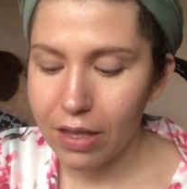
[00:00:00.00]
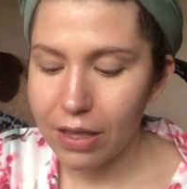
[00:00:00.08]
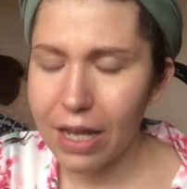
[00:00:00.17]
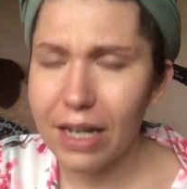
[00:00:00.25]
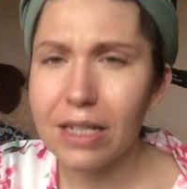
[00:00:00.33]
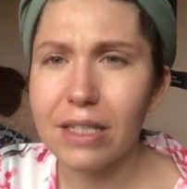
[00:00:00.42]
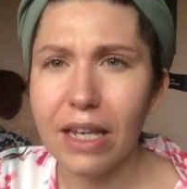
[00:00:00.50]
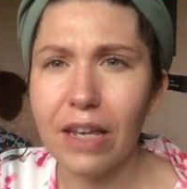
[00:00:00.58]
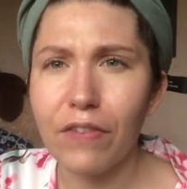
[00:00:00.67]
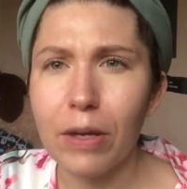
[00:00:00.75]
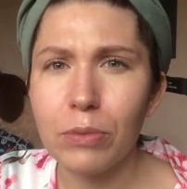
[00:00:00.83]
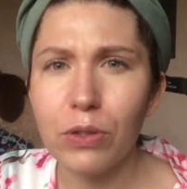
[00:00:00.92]
That is, like
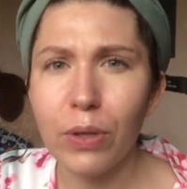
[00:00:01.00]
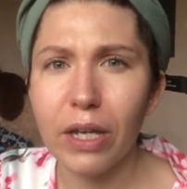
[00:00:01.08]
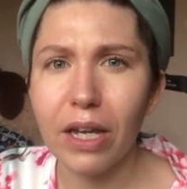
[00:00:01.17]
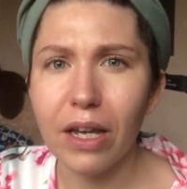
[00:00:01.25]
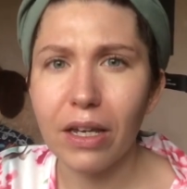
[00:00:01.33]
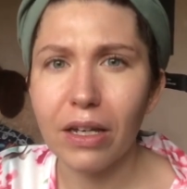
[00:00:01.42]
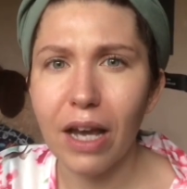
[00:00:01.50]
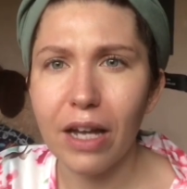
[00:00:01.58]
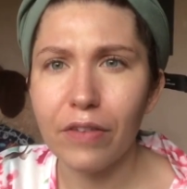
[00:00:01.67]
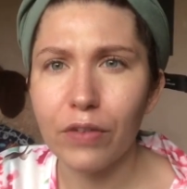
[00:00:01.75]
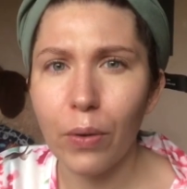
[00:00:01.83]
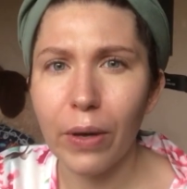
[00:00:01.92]
if I'm doing a kind
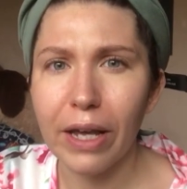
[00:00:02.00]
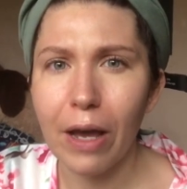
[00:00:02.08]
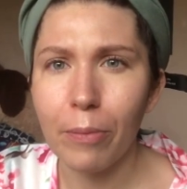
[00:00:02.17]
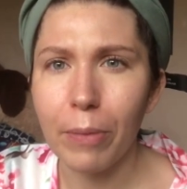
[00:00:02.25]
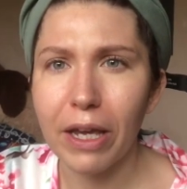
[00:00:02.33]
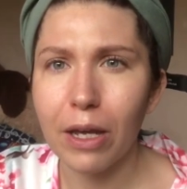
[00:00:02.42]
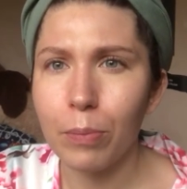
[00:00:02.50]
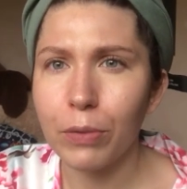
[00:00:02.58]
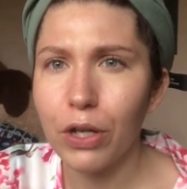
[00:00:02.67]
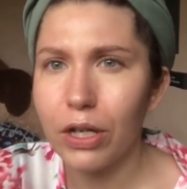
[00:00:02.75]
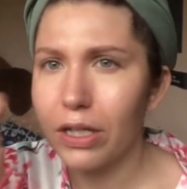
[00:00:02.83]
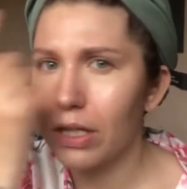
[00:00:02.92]
of going out makeup
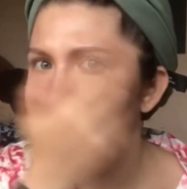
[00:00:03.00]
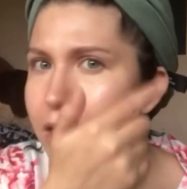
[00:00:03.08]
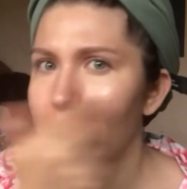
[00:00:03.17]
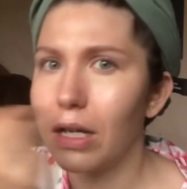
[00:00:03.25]
look,